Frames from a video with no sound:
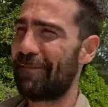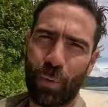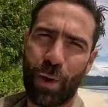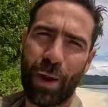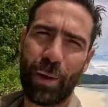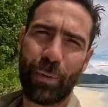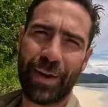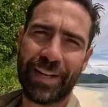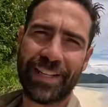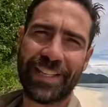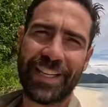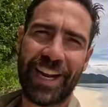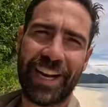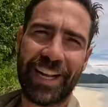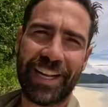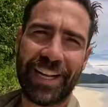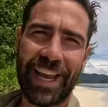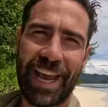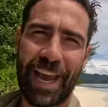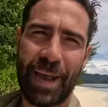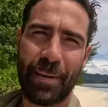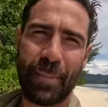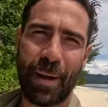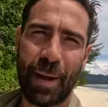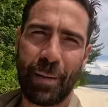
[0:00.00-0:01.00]
Where we're setting
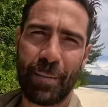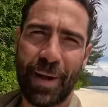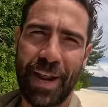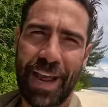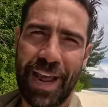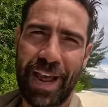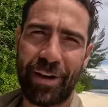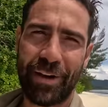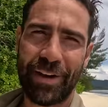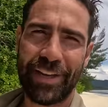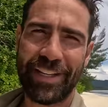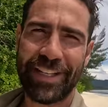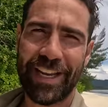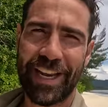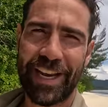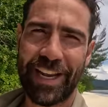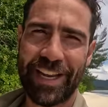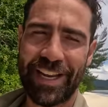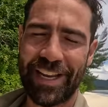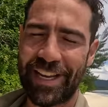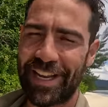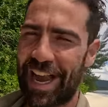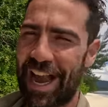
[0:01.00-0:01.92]
camp up now, he said he